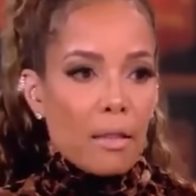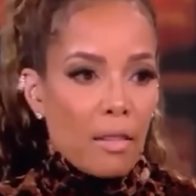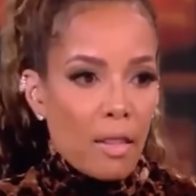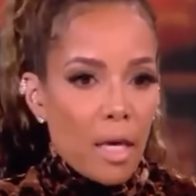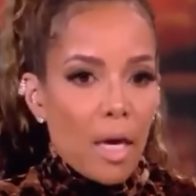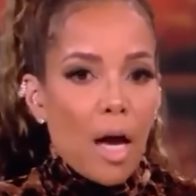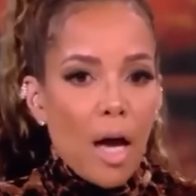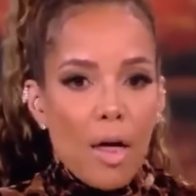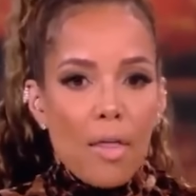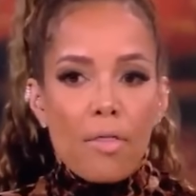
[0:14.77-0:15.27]

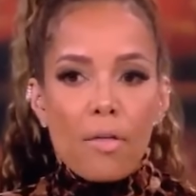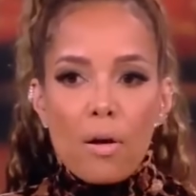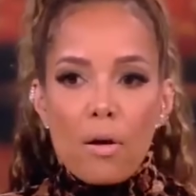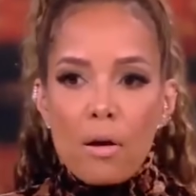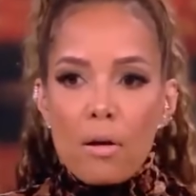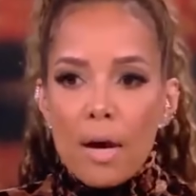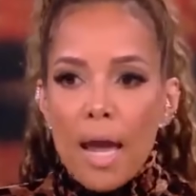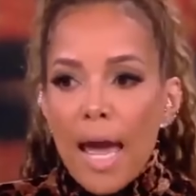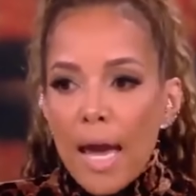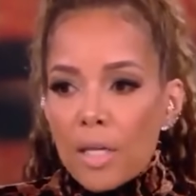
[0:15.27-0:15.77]
and the
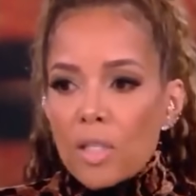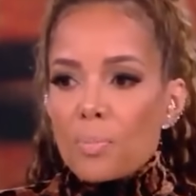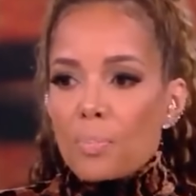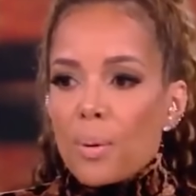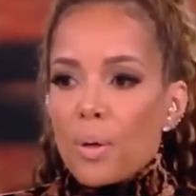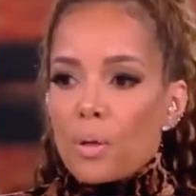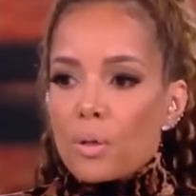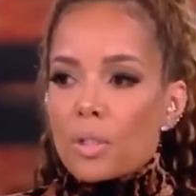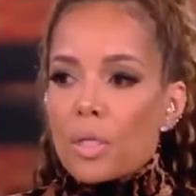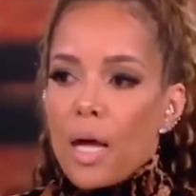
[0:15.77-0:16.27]
other
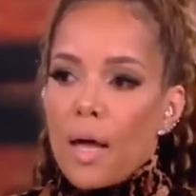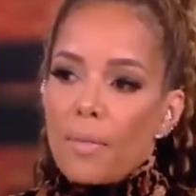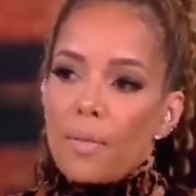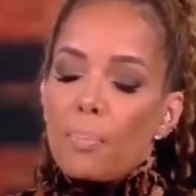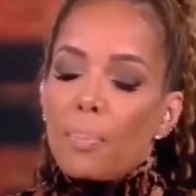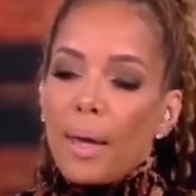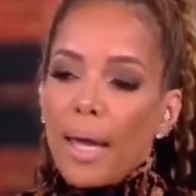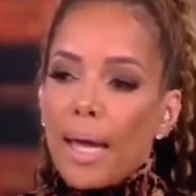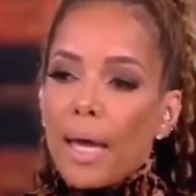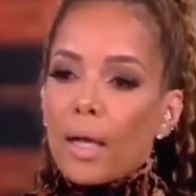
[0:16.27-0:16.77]
experts
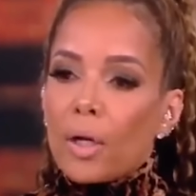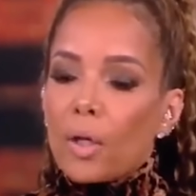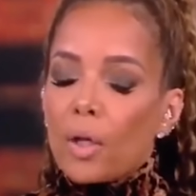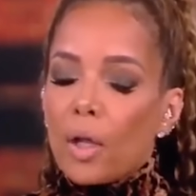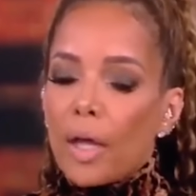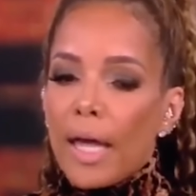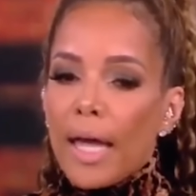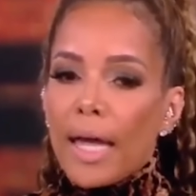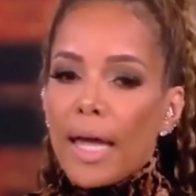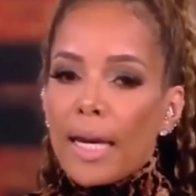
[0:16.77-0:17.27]
on the
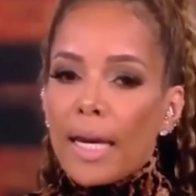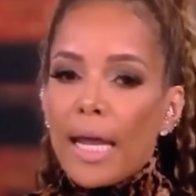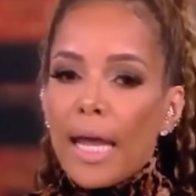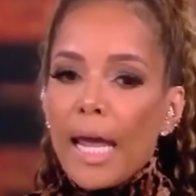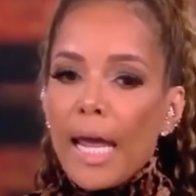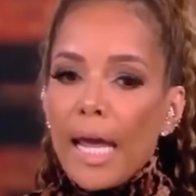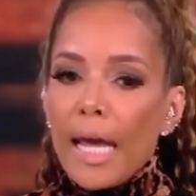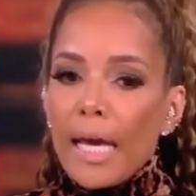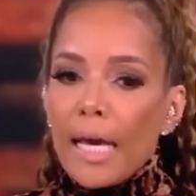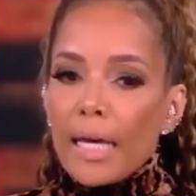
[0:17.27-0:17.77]
panel.
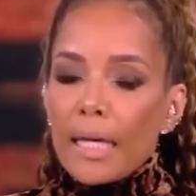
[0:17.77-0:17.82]
And